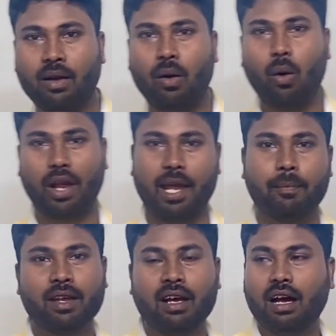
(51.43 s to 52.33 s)

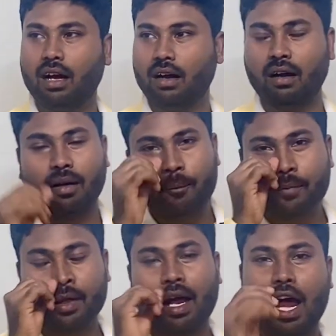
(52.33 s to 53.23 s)
Okay,
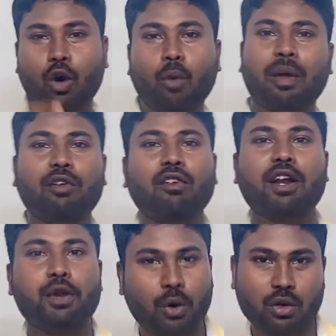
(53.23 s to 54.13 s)
I hope
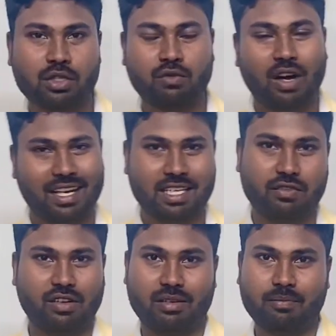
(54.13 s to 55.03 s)
everyone knows what is
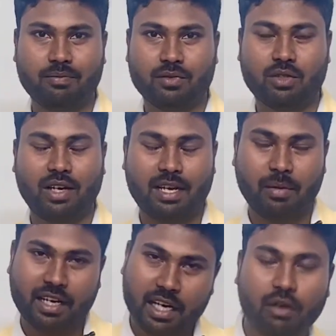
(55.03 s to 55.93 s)
verb. So let
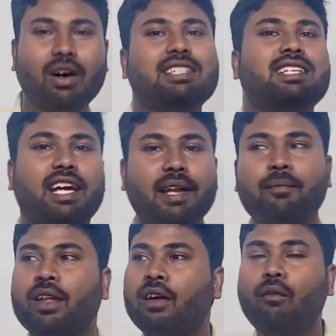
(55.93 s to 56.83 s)
me tell you once
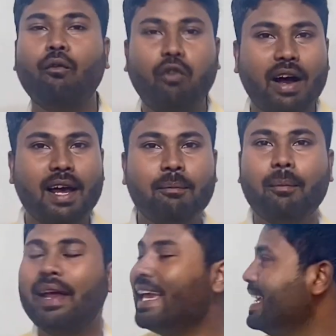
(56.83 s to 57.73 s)
again,
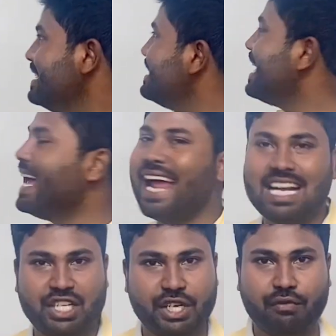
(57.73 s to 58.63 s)
verb is an
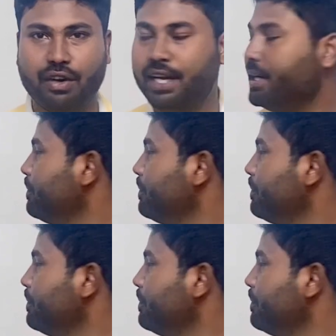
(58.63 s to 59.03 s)
action word.